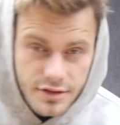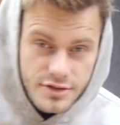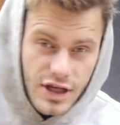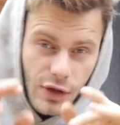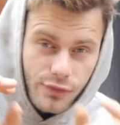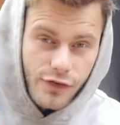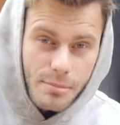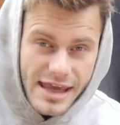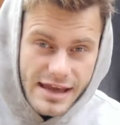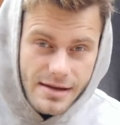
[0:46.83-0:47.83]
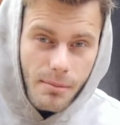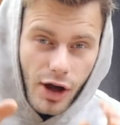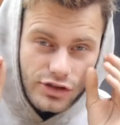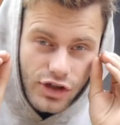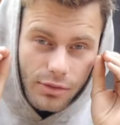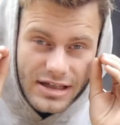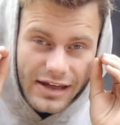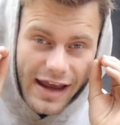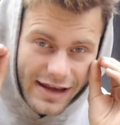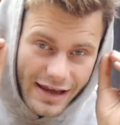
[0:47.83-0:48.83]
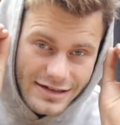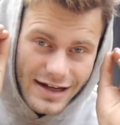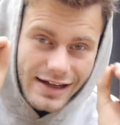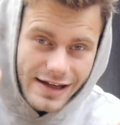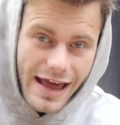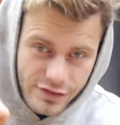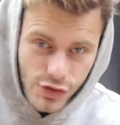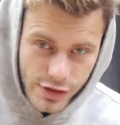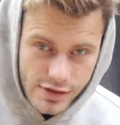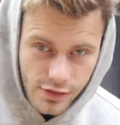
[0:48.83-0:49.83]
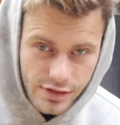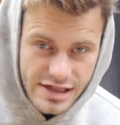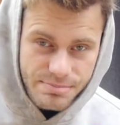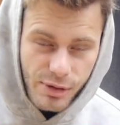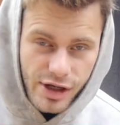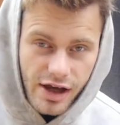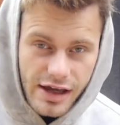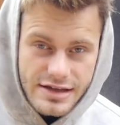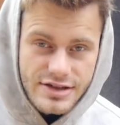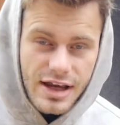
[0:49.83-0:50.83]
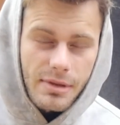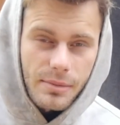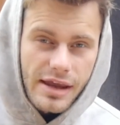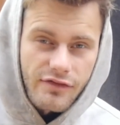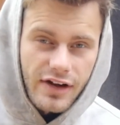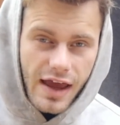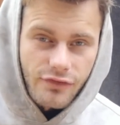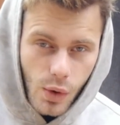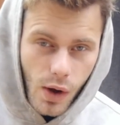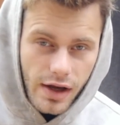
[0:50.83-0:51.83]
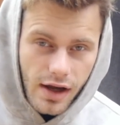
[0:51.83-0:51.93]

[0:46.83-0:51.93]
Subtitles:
So for me, my job today is electrics on this Sprinter. It's something we have left quite